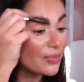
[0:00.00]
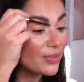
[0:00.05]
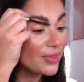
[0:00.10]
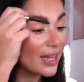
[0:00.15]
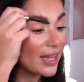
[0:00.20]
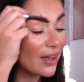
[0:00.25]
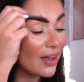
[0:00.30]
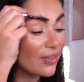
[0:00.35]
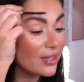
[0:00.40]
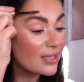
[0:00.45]

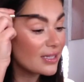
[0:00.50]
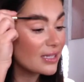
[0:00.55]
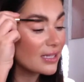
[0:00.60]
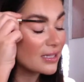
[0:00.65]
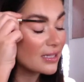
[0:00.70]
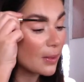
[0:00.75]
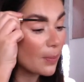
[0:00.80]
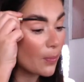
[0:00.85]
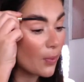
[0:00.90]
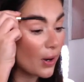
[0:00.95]
Now this
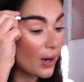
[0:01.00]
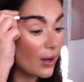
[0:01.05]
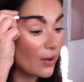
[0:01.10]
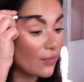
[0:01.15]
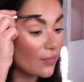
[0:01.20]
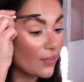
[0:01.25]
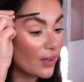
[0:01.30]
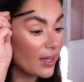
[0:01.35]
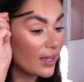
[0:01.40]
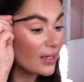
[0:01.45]
is the Brow
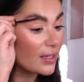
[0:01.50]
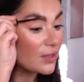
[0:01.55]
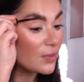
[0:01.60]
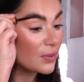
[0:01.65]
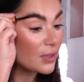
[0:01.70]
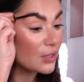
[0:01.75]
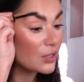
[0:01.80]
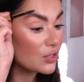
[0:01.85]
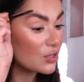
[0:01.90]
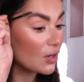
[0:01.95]
Fix,
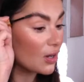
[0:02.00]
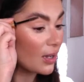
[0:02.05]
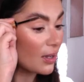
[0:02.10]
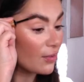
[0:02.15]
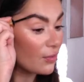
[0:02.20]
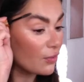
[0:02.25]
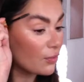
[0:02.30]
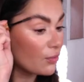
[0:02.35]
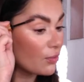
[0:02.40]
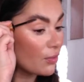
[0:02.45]
which
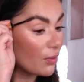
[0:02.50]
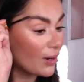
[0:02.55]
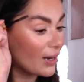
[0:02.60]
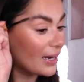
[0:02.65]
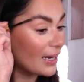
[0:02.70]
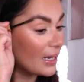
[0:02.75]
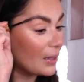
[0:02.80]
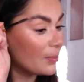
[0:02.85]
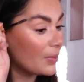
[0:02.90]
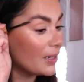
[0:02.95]
I've
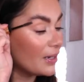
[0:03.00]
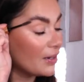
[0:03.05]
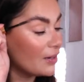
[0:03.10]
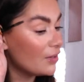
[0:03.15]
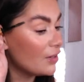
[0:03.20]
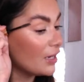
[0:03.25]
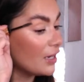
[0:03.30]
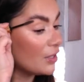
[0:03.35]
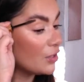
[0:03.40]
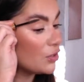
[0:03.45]
really
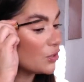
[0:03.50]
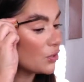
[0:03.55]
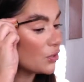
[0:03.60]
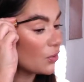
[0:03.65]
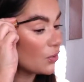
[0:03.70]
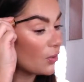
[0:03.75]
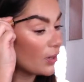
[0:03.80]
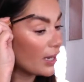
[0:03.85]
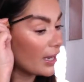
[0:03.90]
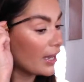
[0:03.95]
been
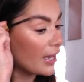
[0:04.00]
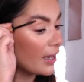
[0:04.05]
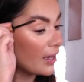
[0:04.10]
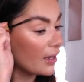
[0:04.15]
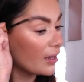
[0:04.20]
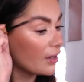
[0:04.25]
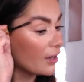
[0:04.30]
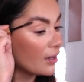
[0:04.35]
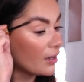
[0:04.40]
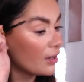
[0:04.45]

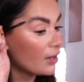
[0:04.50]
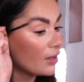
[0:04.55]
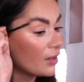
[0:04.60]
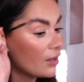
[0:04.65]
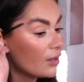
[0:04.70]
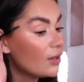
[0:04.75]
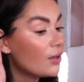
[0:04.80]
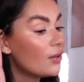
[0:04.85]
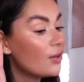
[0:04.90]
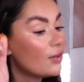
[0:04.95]
enjoying.
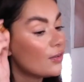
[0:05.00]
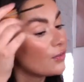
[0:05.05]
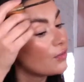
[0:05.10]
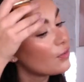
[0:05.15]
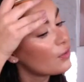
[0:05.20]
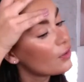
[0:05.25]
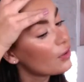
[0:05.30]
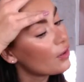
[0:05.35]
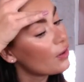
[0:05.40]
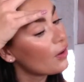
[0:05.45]

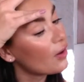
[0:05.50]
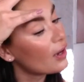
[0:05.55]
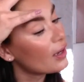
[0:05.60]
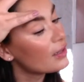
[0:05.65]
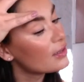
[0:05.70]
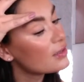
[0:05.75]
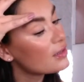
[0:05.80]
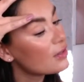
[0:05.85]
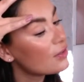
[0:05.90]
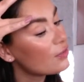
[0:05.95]

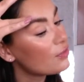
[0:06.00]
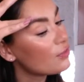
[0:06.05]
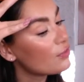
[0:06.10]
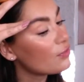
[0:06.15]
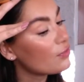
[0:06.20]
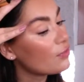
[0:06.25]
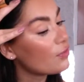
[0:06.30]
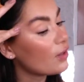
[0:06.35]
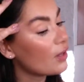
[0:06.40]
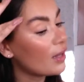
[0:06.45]
Nice
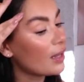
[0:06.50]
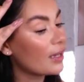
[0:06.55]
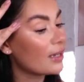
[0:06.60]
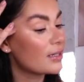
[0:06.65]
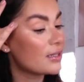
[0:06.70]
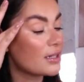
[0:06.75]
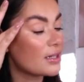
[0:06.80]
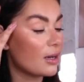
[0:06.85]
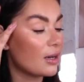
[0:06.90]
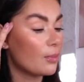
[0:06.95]

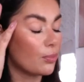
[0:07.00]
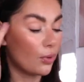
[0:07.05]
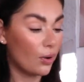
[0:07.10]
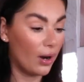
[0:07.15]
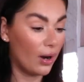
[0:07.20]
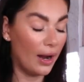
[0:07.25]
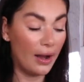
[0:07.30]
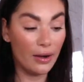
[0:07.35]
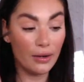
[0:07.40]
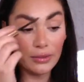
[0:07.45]
flicked up
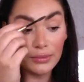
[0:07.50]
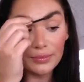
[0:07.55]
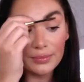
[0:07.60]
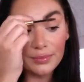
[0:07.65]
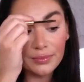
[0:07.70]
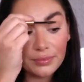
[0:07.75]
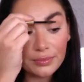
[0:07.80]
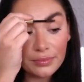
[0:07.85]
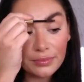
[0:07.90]
brow.